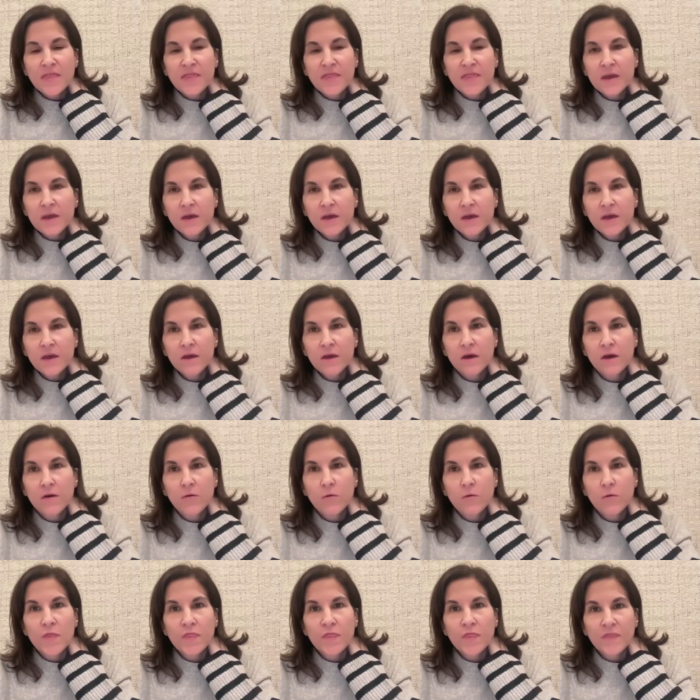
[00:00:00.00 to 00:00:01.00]
I think
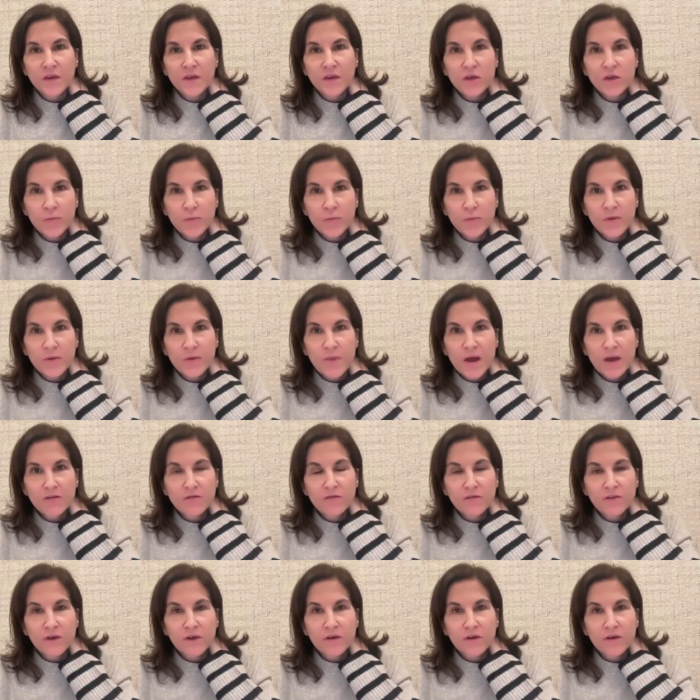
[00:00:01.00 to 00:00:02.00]
one thing you want to be
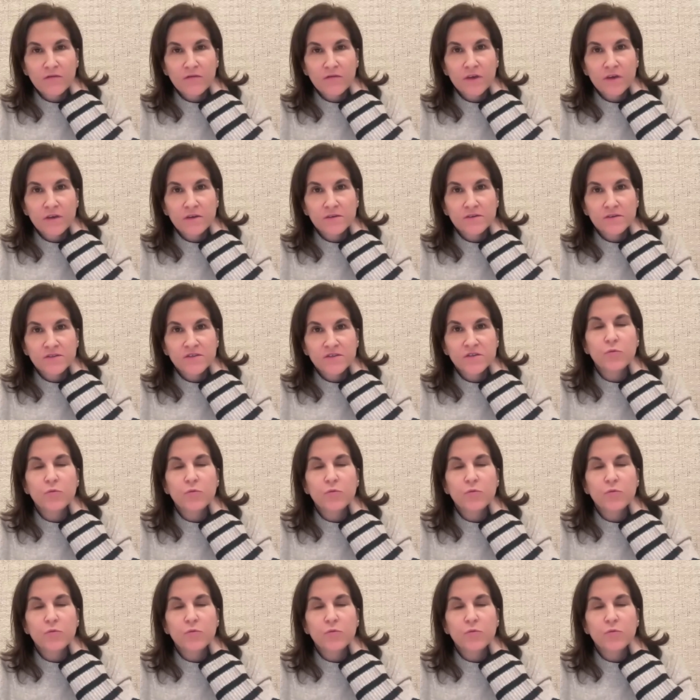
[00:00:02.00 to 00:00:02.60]
mindful of is,